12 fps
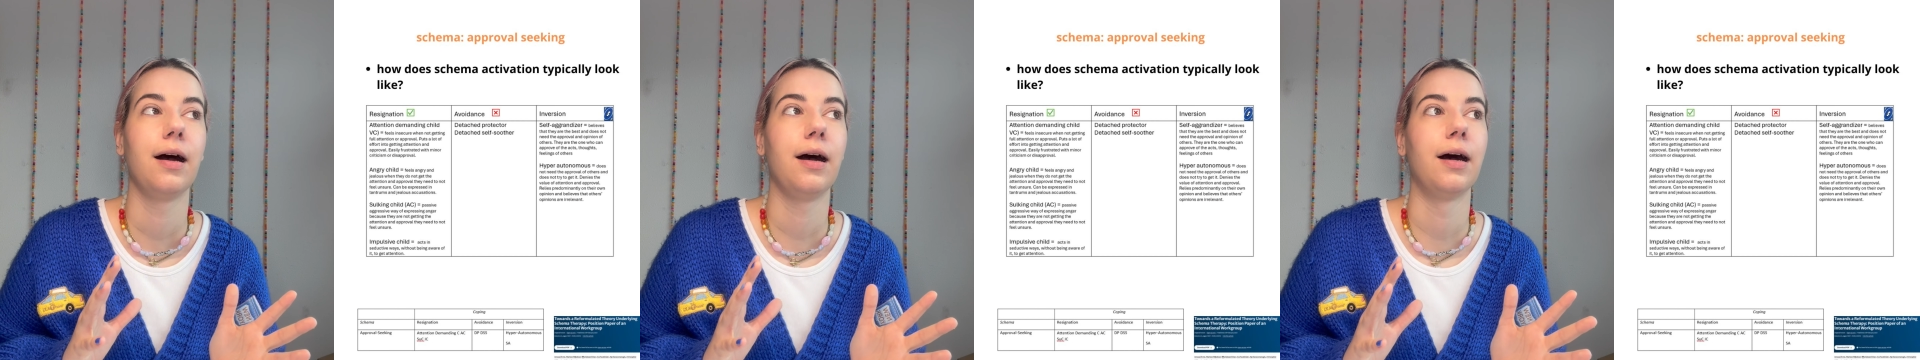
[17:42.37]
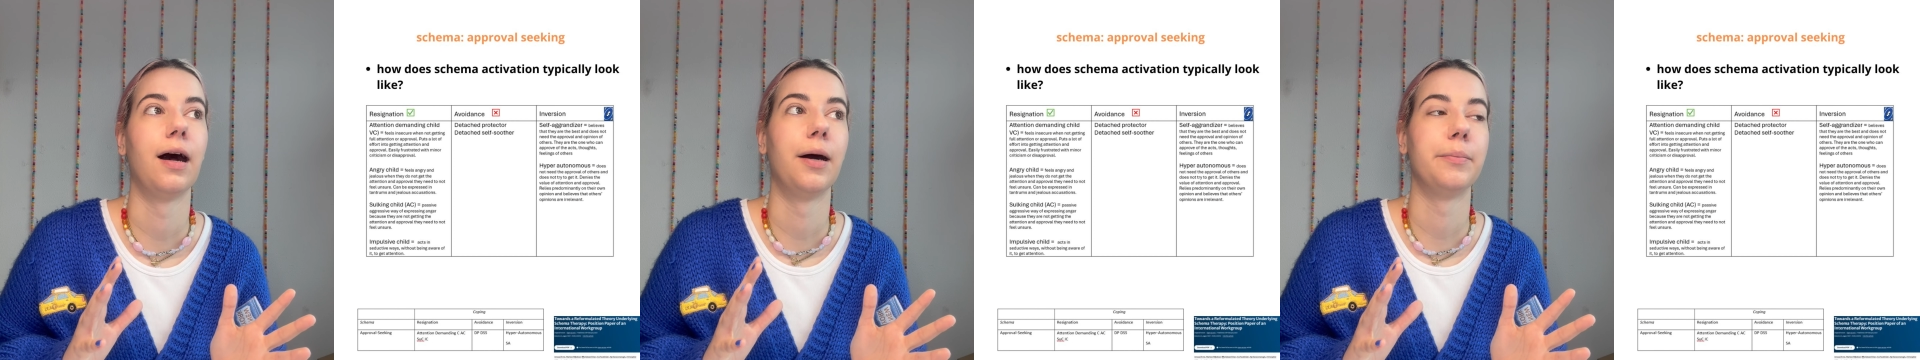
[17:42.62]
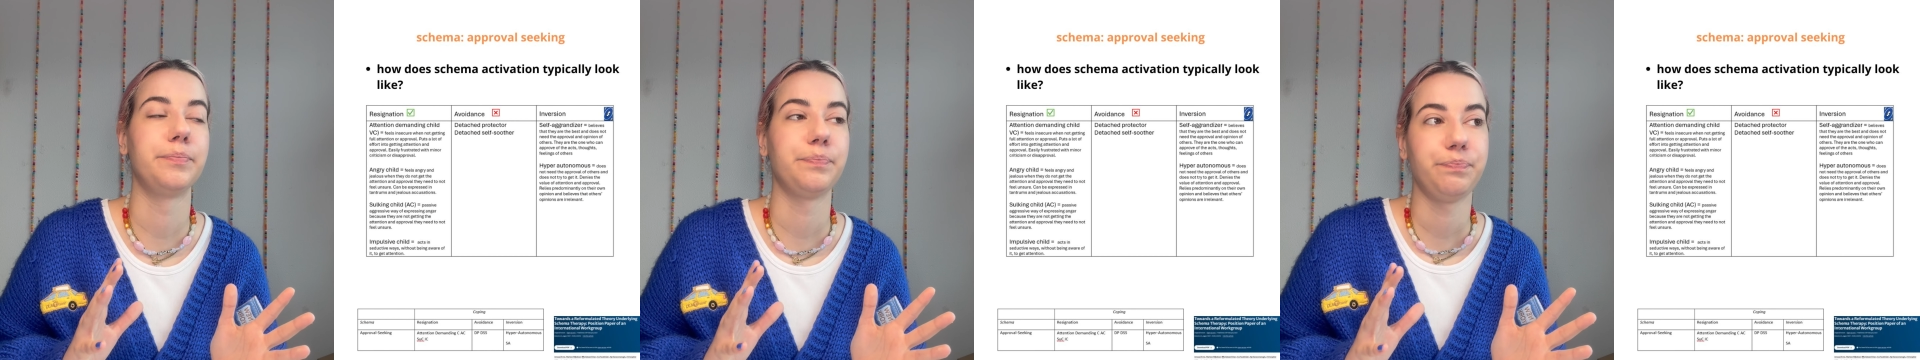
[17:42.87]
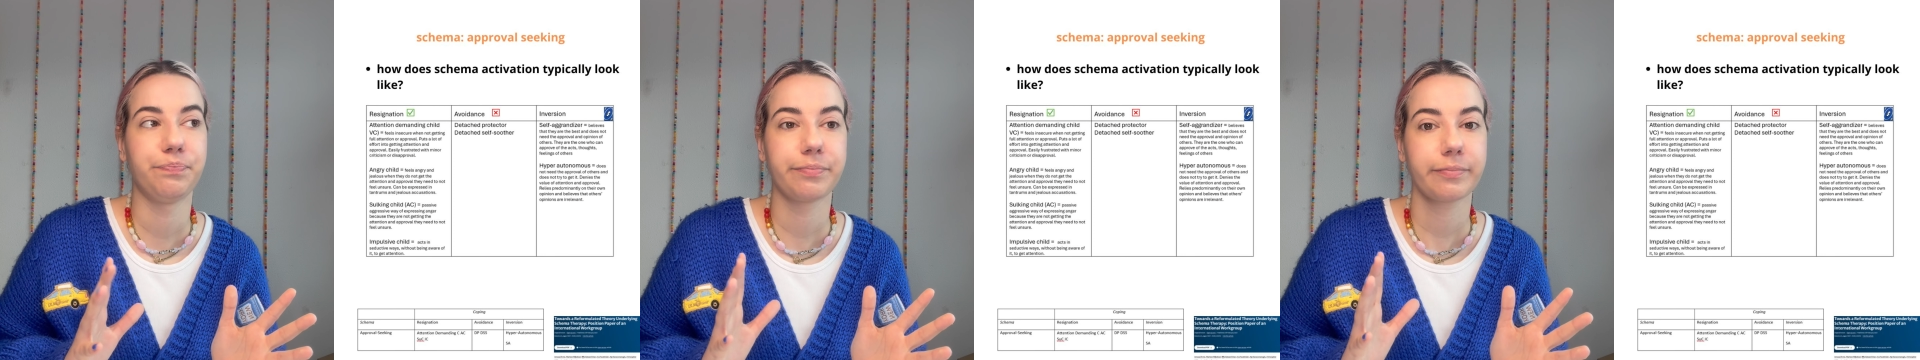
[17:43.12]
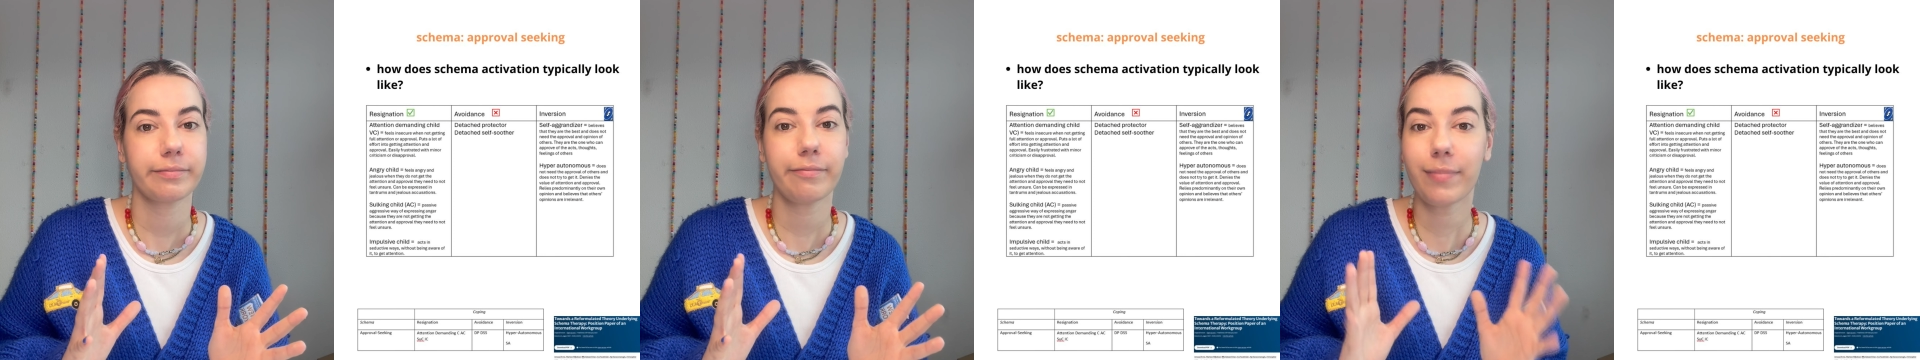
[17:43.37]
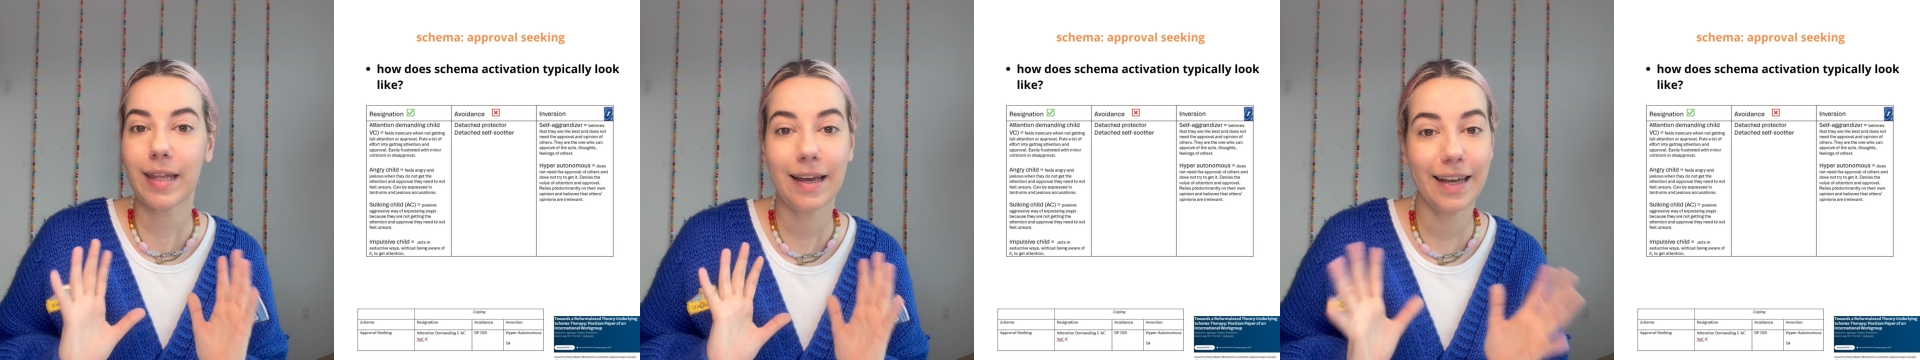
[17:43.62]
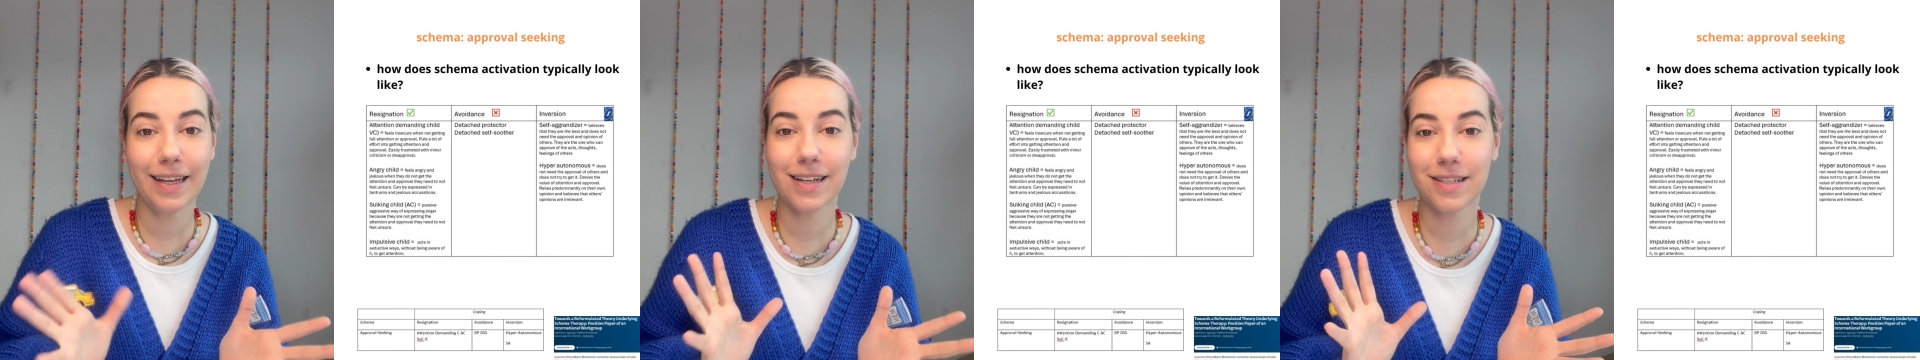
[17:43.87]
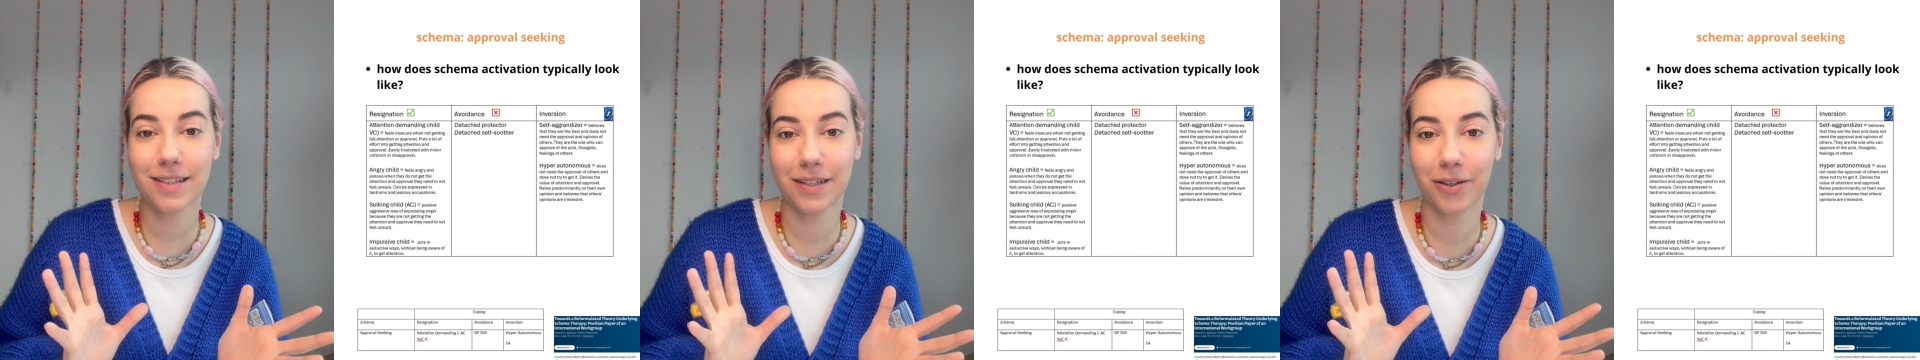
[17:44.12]
it
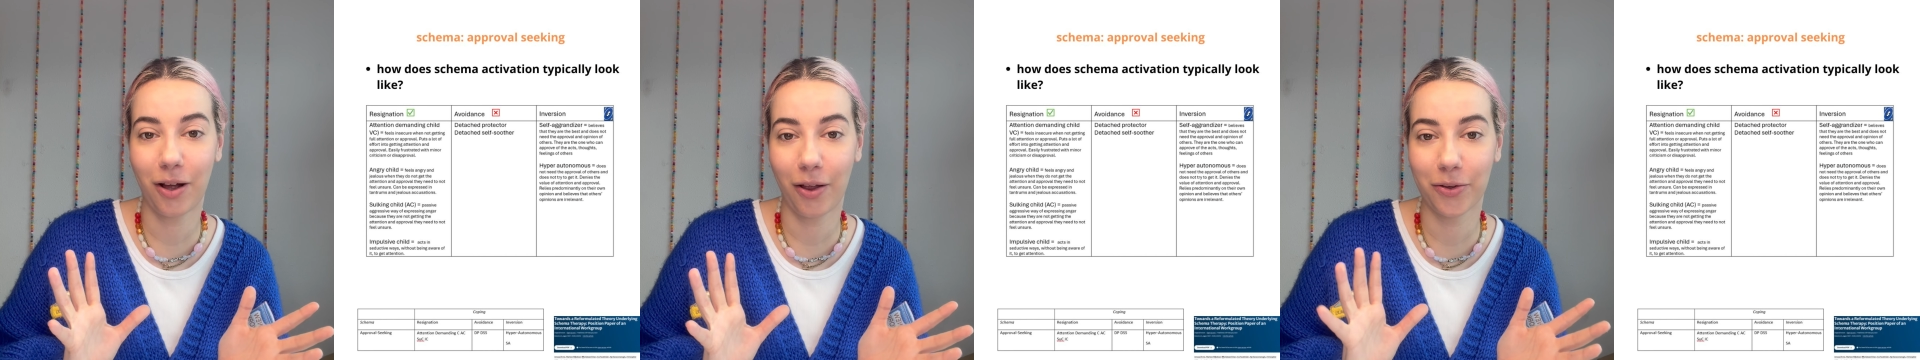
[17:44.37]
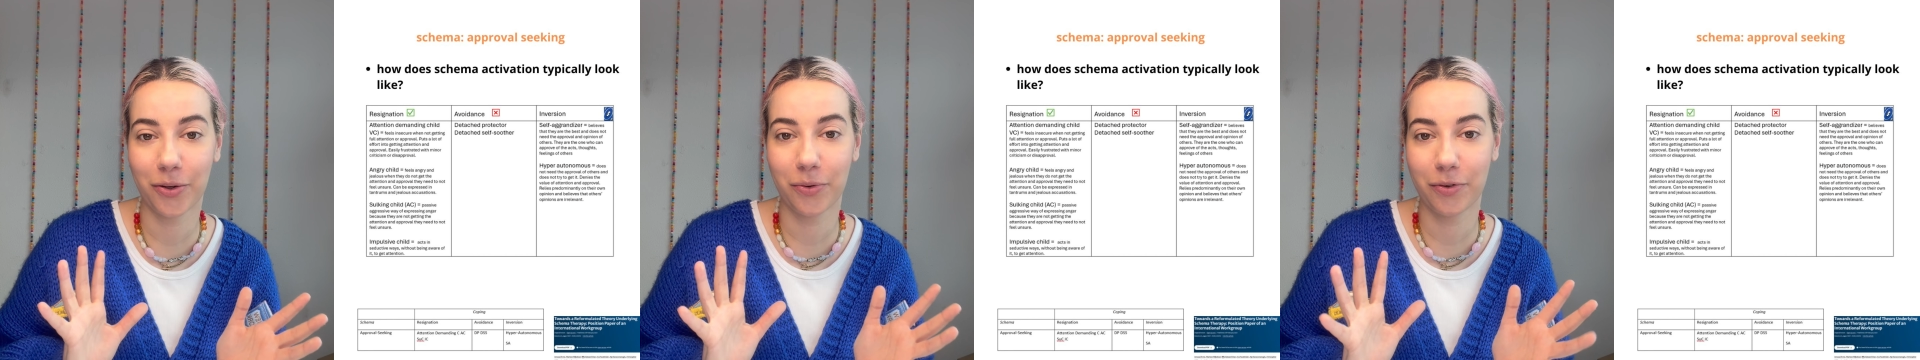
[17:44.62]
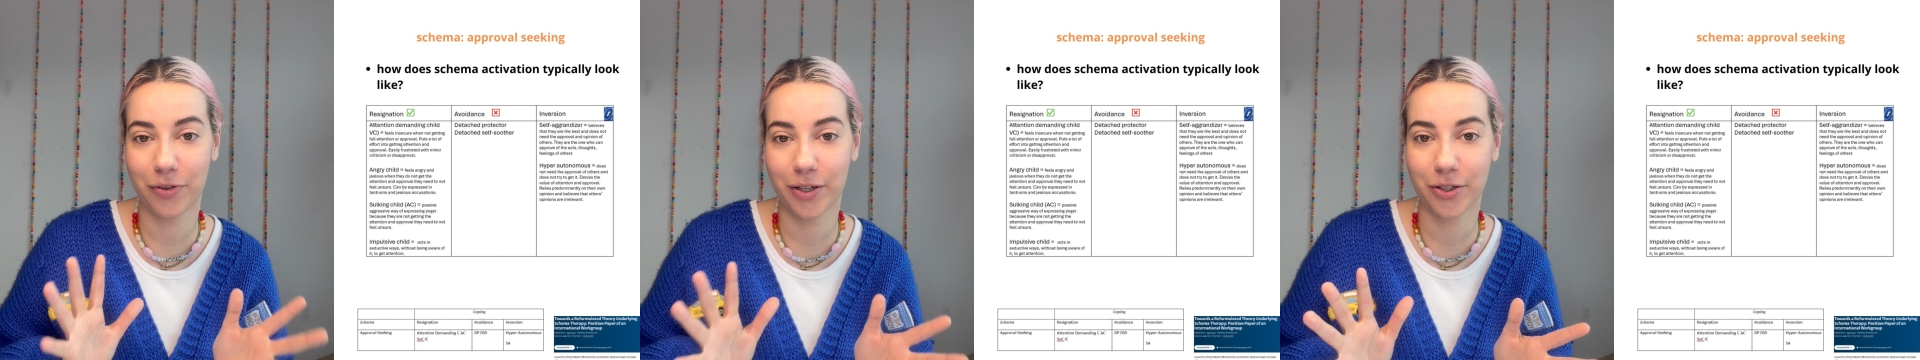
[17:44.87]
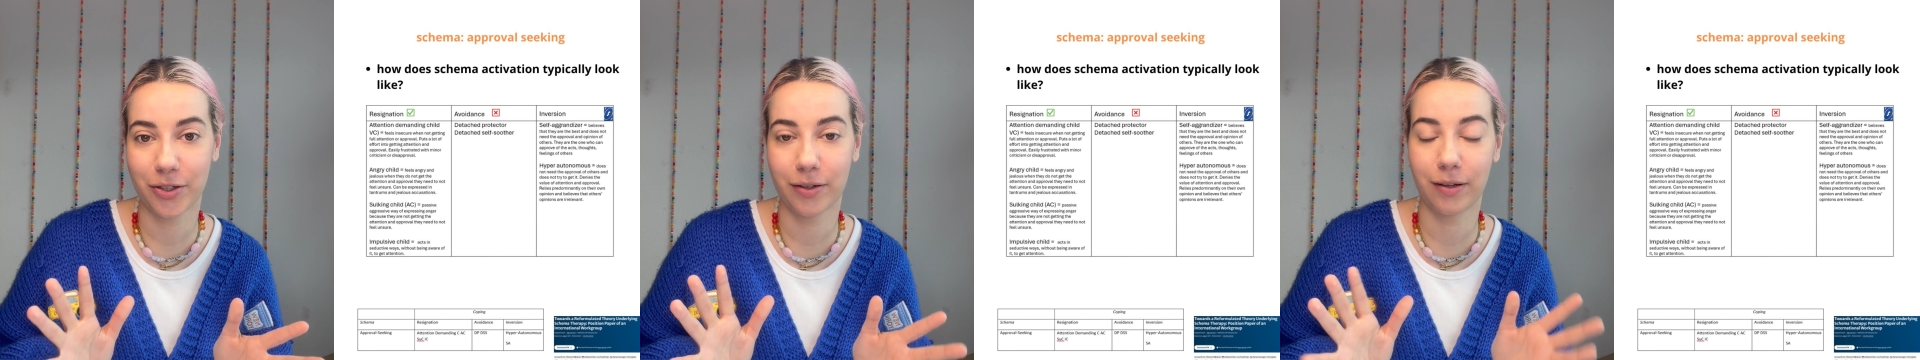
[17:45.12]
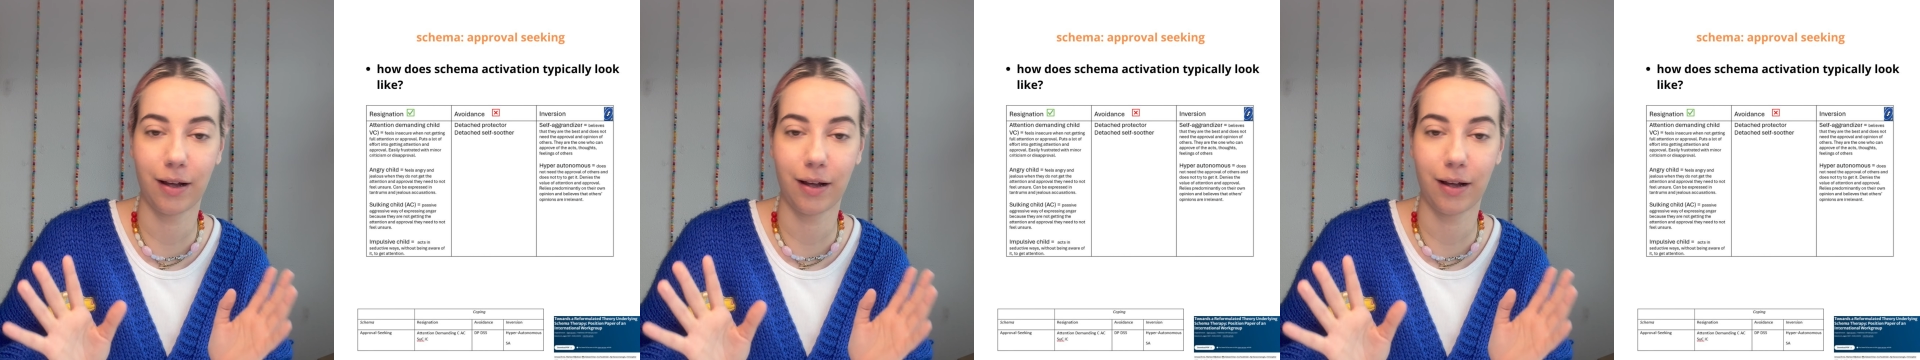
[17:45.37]
is still under revision.